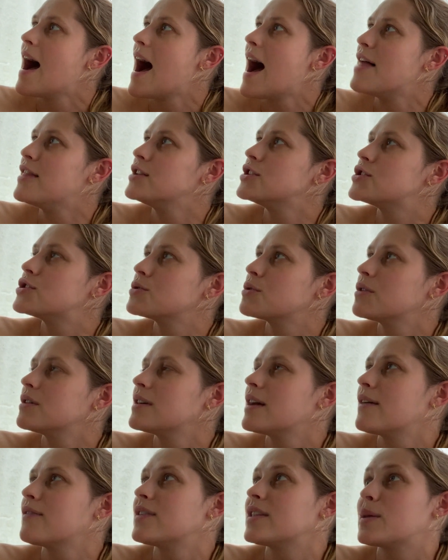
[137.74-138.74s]
And then sure
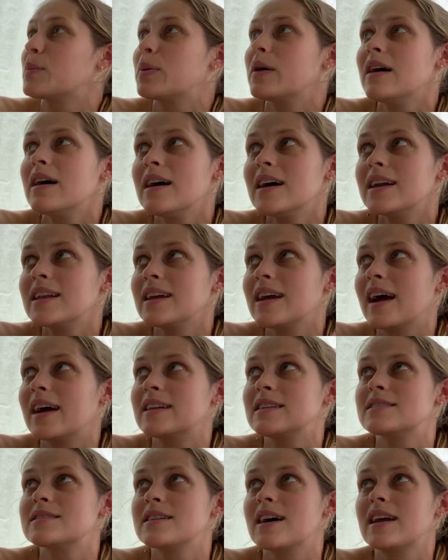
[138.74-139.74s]
enough, at the party,
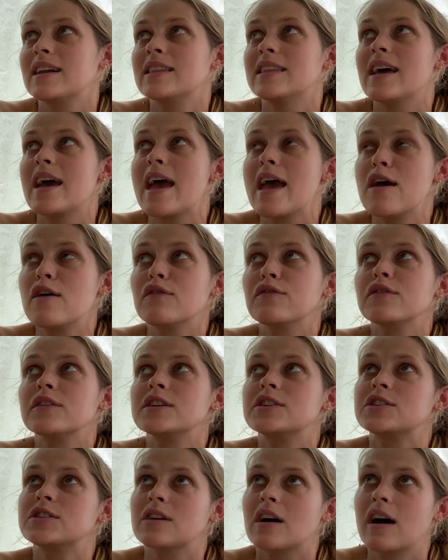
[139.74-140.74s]
I decided that
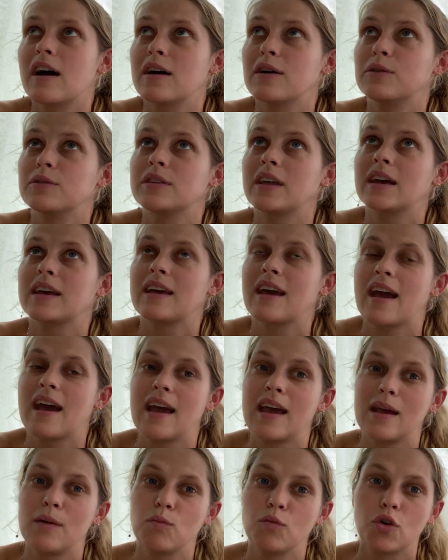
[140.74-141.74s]
every child that
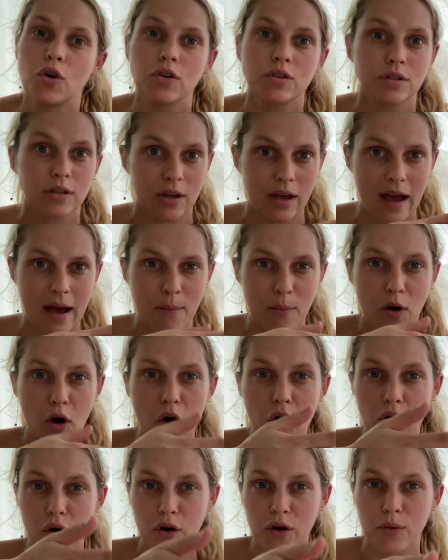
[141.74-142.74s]
came got to come
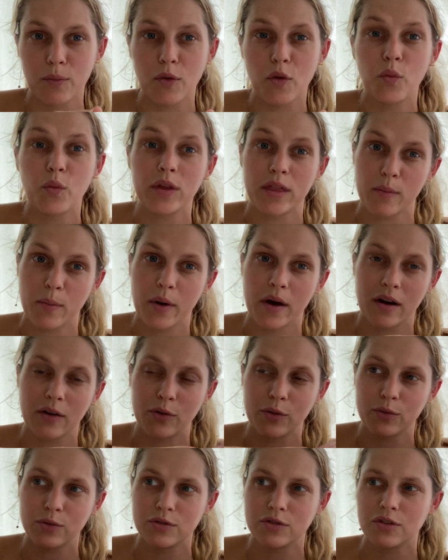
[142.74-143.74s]
home with a
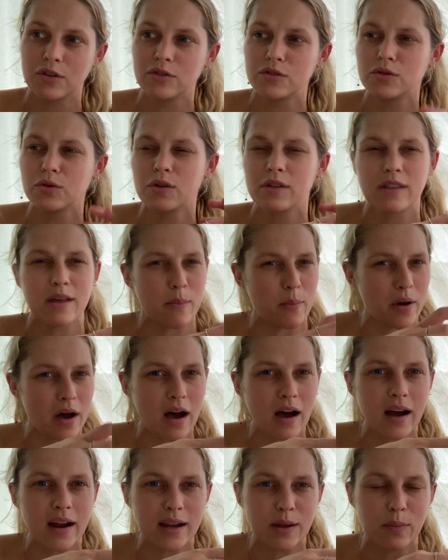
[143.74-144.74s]
Puggle. So sort of their
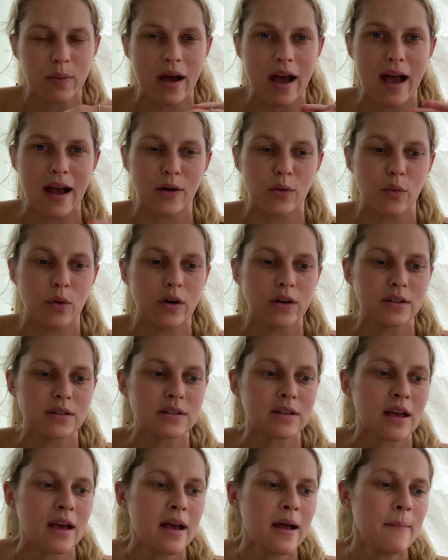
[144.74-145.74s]
party bag
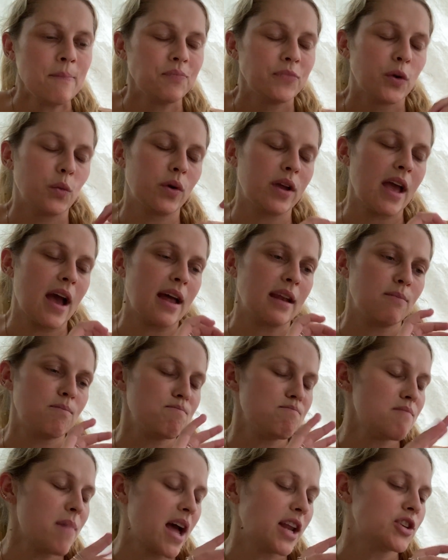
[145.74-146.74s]
was, we have
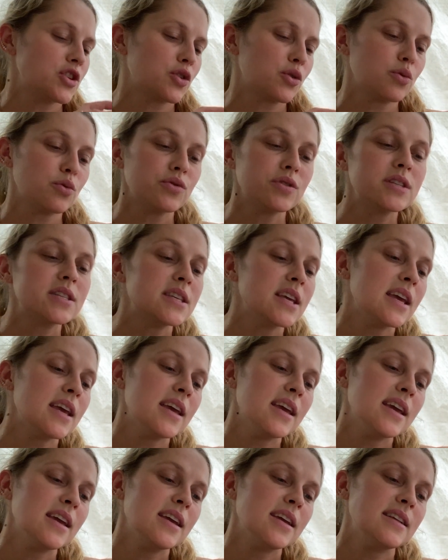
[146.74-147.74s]
magical
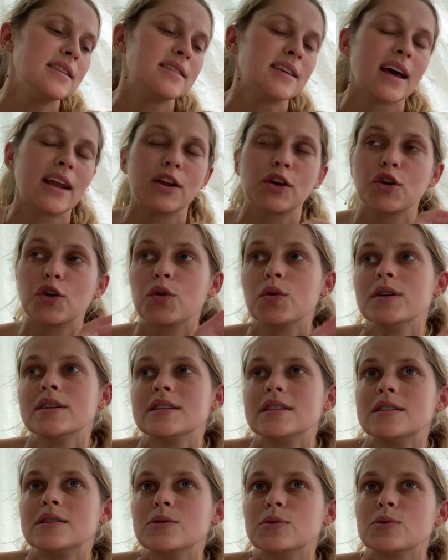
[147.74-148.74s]
seeds and a
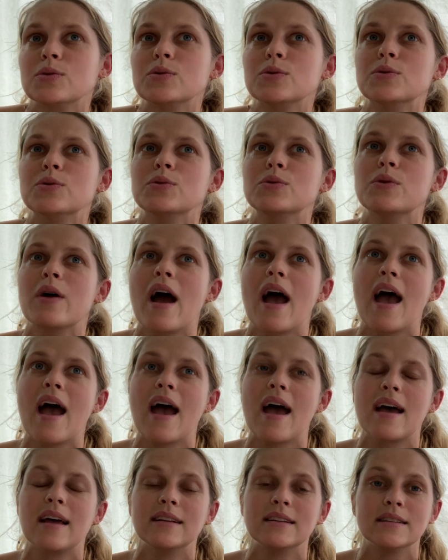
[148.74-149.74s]
crystal
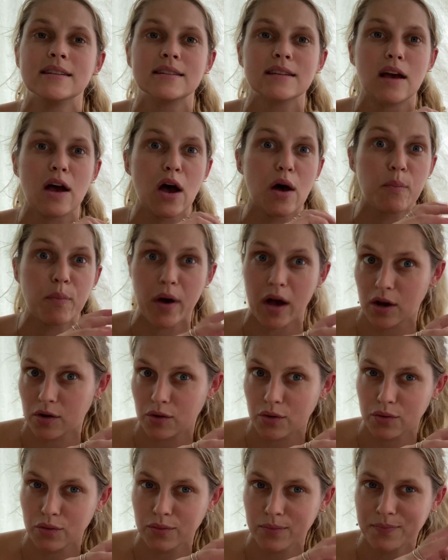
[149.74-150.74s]
and a
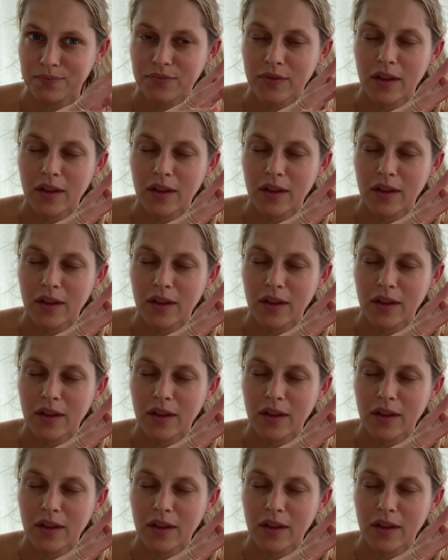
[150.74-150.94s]
Puggle.